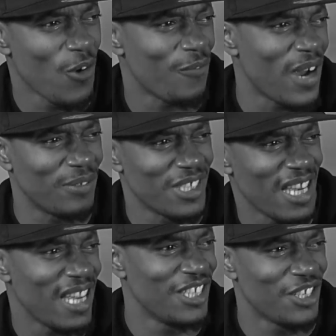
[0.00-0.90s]
4-5 to
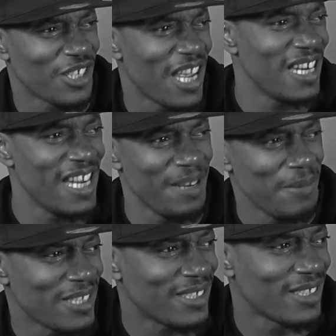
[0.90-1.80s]
your head, you could die
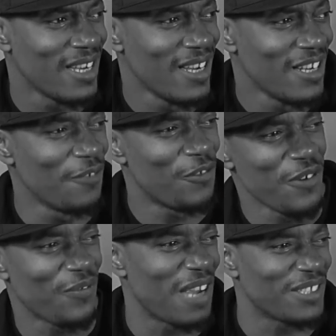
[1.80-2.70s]
lameless. The
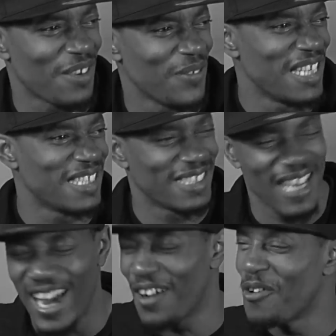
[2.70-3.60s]
357 is.
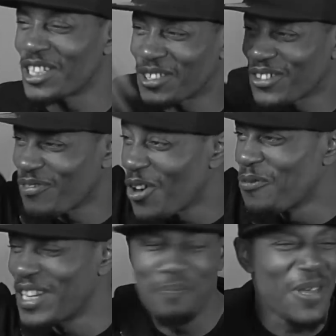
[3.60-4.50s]
I always grow
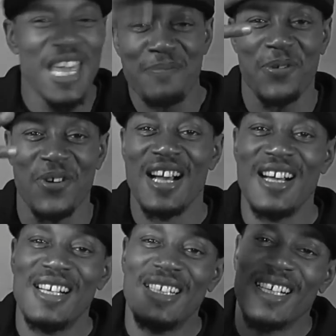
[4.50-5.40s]
with you.
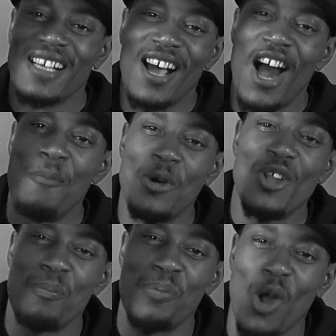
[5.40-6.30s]
I'm
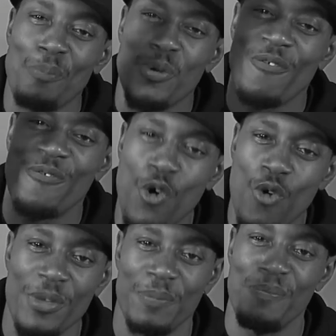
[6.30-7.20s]
on the block
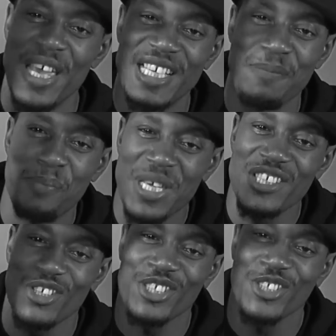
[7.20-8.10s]
performing, making
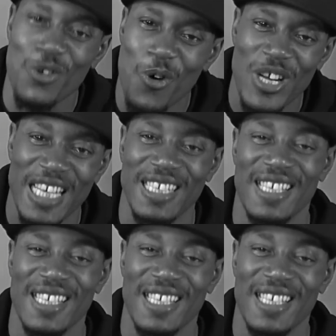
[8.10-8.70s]
peas, you're stalling.